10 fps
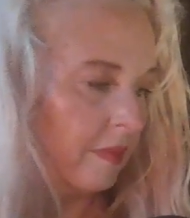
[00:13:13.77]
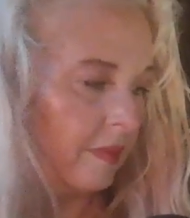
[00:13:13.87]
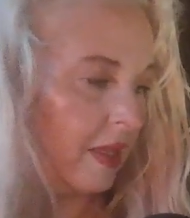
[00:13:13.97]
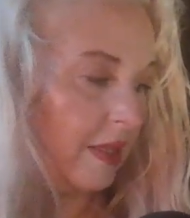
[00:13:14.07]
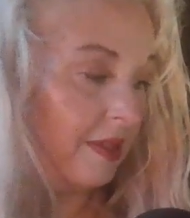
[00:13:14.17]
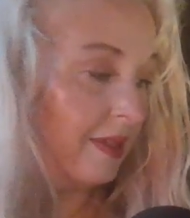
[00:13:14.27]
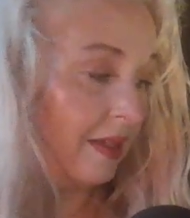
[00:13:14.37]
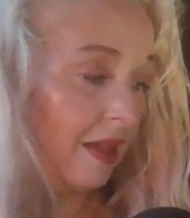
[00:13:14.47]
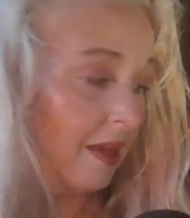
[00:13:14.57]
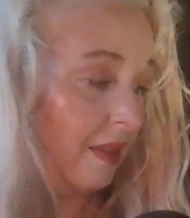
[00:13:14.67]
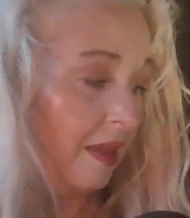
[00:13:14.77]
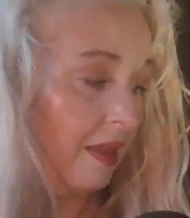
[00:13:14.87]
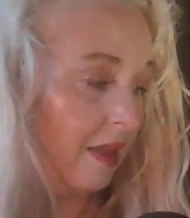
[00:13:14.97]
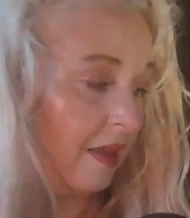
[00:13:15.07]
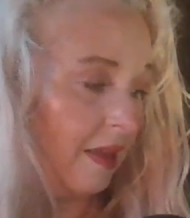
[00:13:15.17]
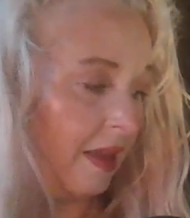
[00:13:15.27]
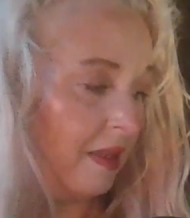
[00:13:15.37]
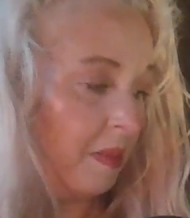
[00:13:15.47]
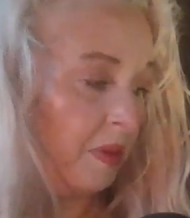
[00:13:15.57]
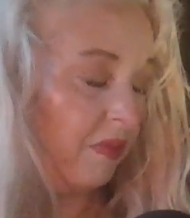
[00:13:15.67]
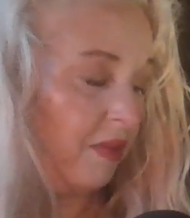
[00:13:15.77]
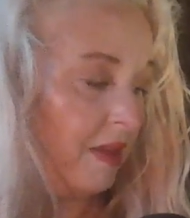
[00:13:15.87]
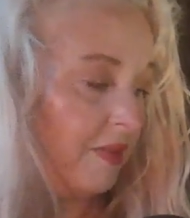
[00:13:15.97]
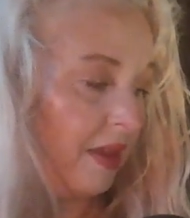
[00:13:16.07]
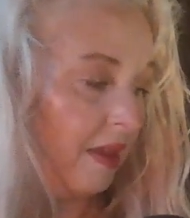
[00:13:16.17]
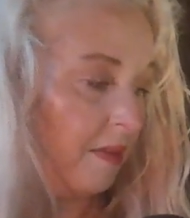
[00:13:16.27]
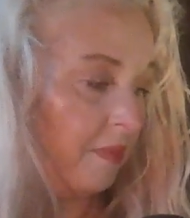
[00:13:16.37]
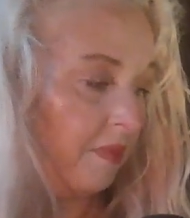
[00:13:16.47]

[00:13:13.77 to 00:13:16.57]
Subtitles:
And you did a lot of thinking, and the epiphanies came.